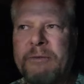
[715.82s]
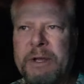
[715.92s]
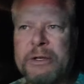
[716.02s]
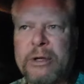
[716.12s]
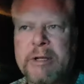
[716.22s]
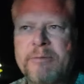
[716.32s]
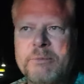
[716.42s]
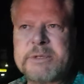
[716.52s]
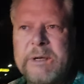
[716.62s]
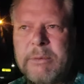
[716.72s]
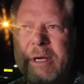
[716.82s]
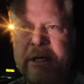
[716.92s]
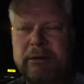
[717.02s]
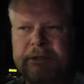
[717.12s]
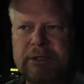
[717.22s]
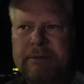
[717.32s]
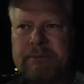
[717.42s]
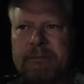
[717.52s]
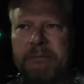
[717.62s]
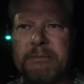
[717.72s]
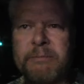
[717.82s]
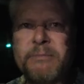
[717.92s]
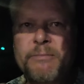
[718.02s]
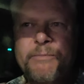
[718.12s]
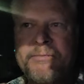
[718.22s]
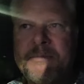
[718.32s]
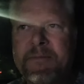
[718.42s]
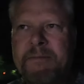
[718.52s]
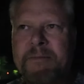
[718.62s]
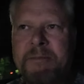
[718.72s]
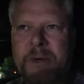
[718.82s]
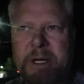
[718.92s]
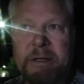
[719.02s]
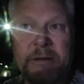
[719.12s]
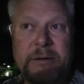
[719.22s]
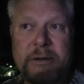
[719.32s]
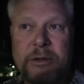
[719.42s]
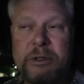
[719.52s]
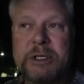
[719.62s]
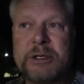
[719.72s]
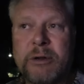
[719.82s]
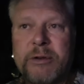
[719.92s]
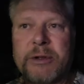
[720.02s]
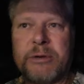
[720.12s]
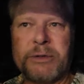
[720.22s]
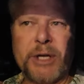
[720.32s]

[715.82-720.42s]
if they took it from someone else, right? You just know that they're